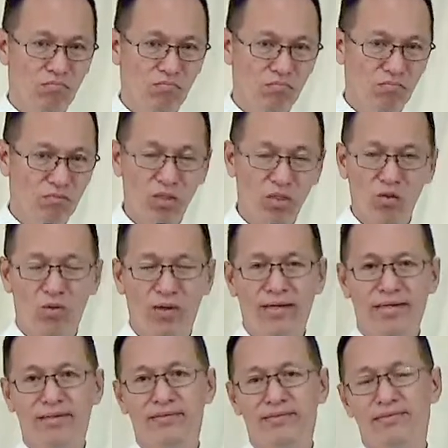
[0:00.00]
Noah
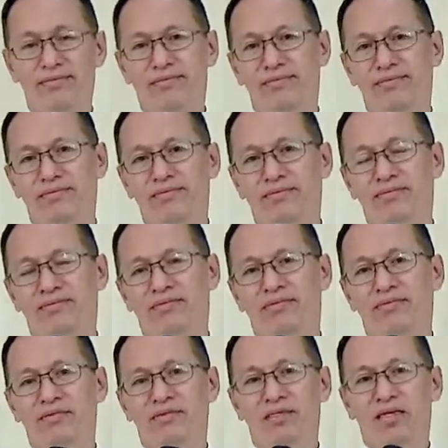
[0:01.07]

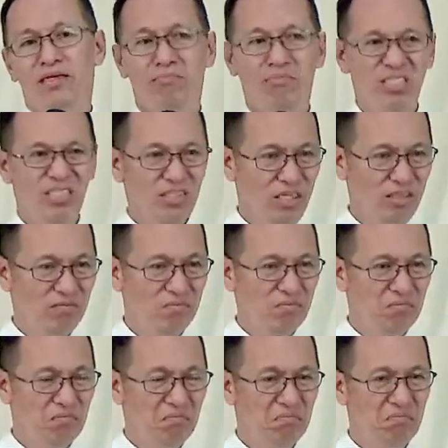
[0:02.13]
and be saved,
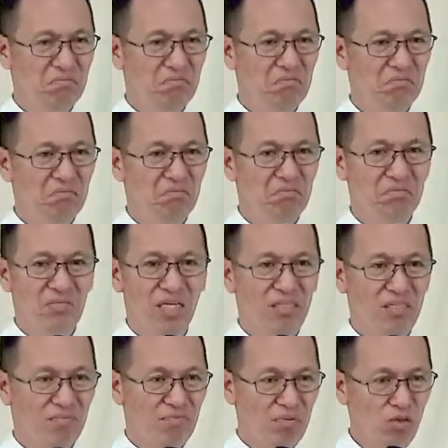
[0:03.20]
they
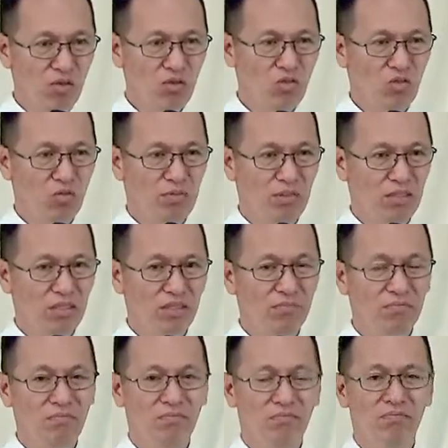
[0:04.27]
refused to believe
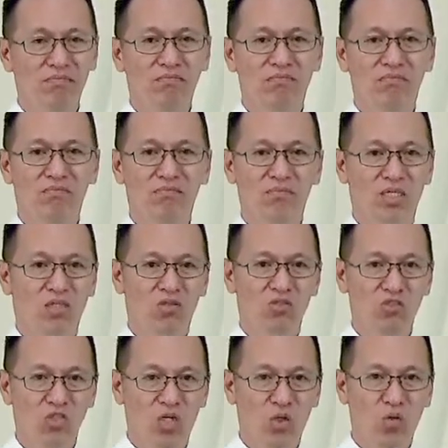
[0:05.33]
because
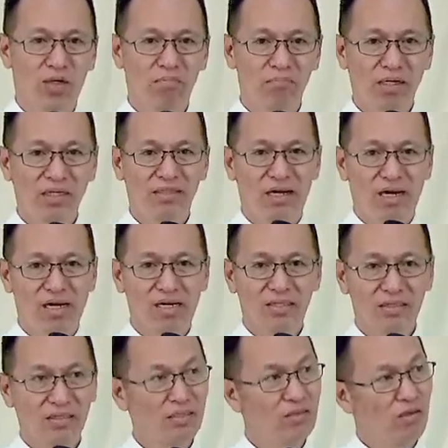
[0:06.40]
Noah made the ark
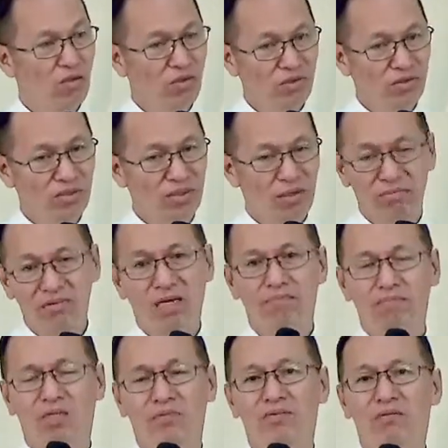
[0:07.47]
on the top
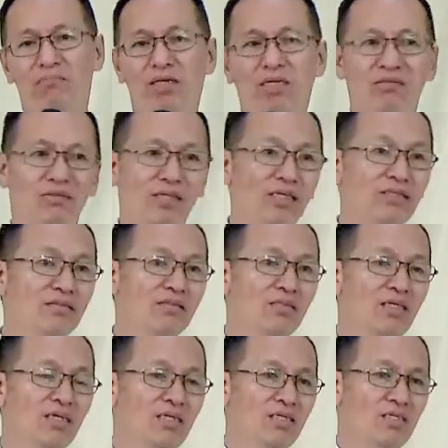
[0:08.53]
of the mountain.
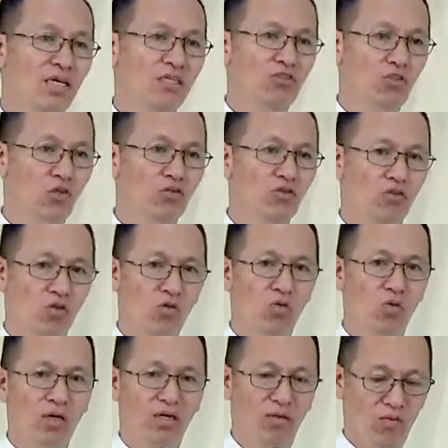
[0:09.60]
They thought
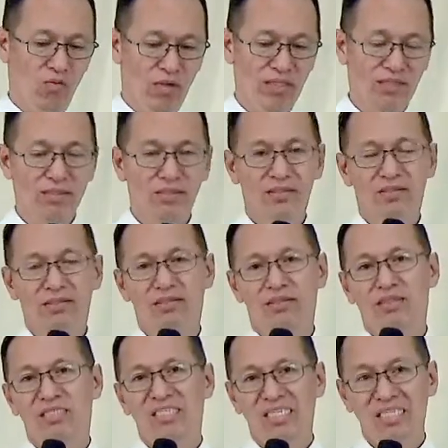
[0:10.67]
Noah was
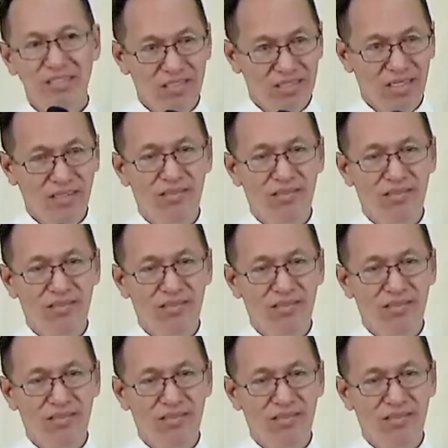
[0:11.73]
insane.